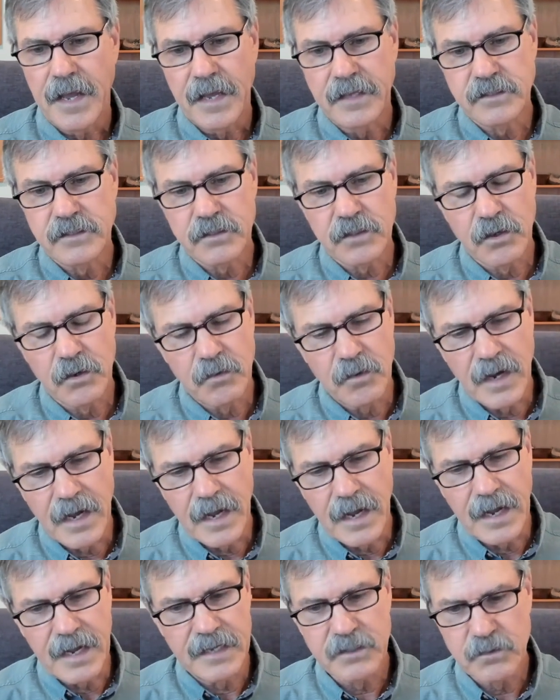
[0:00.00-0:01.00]
So,
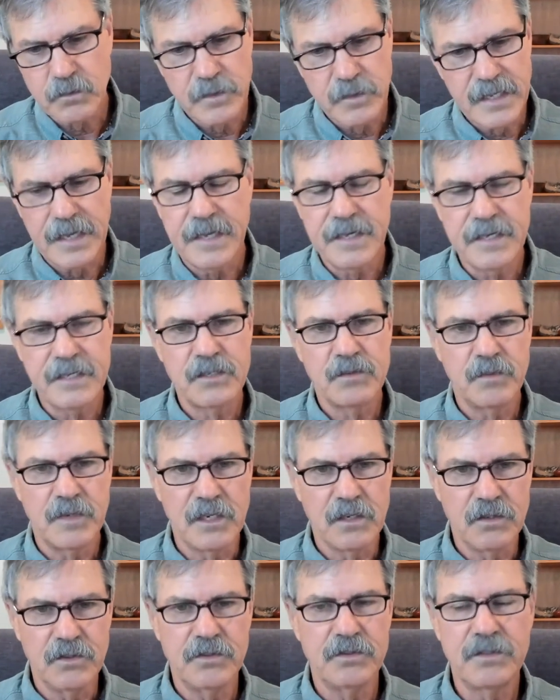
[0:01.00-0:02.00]
as we age, we
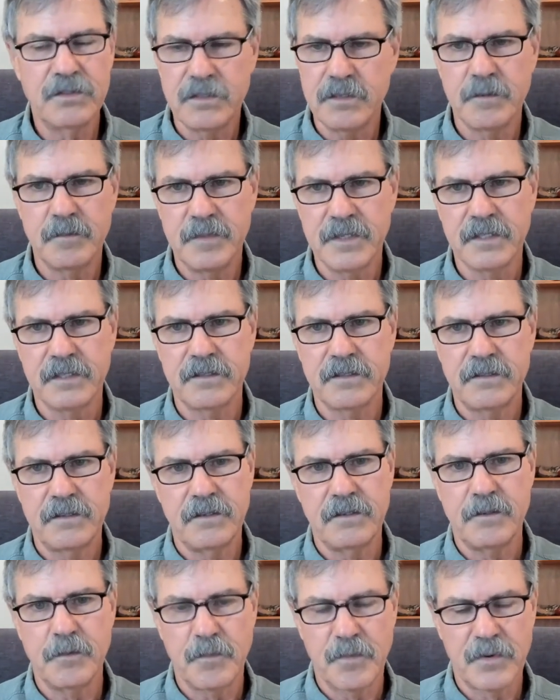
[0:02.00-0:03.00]
lose the
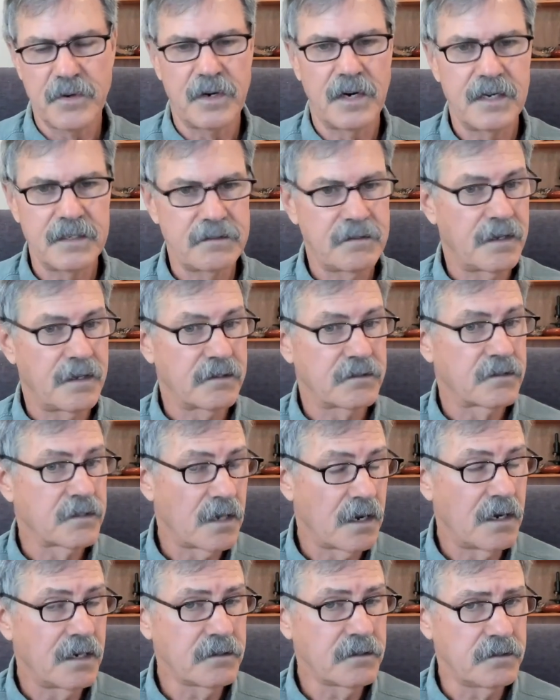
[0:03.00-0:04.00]
ability to process
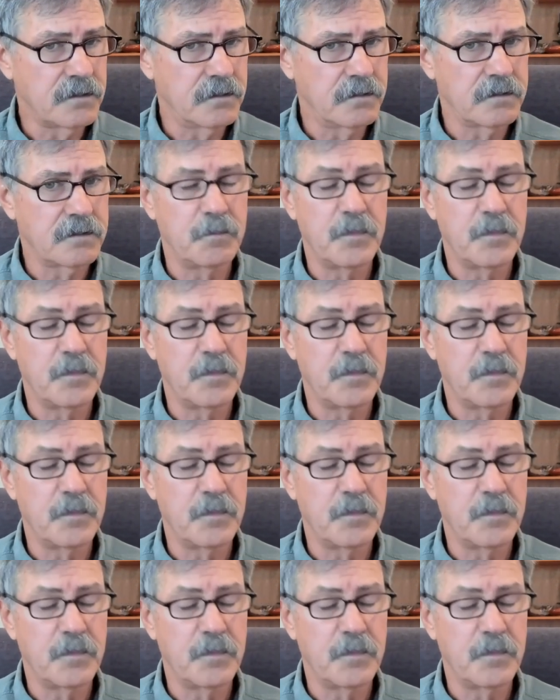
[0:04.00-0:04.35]
toxins,